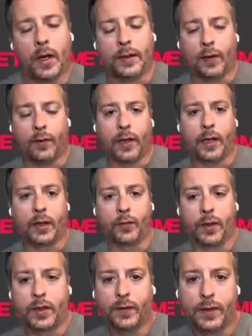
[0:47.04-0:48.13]
Hey, Tyreke. At
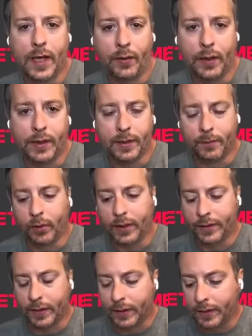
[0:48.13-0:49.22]
the risk of sounding
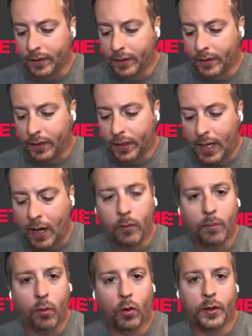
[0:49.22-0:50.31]
simplistic,
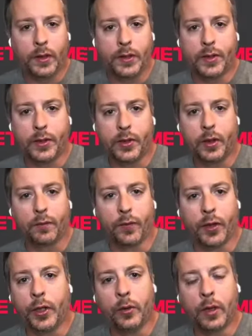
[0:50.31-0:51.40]
how important is this year
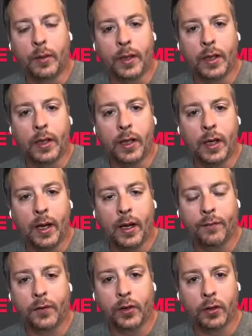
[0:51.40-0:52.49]
for you? I mean,
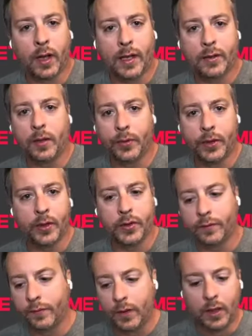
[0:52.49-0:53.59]
after the last couple of
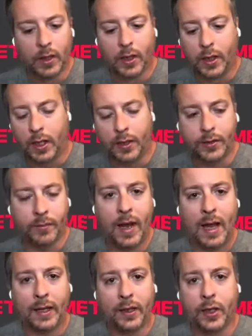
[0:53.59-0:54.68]
years of uh, some
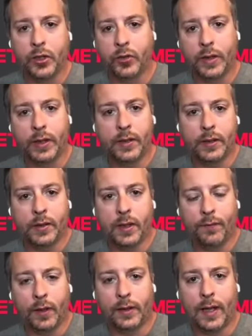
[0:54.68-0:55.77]
nagging injuries and
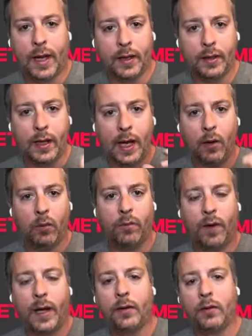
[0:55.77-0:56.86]
stuff like that, how
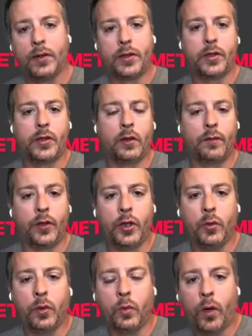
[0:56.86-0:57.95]
vital is this year for
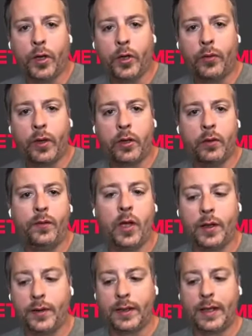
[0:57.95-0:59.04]
you? And what do you think you've
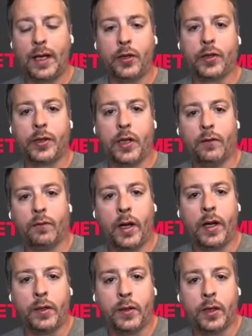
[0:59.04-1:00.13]
done to get yourself
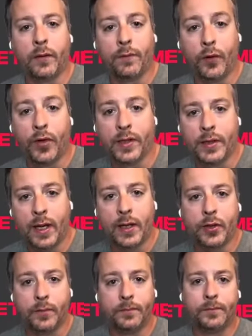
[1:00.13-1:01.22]
ready to, for this
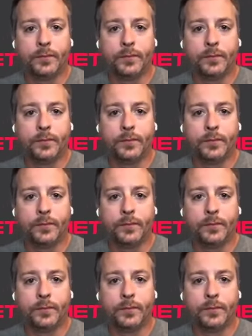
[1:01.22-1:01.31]
stage?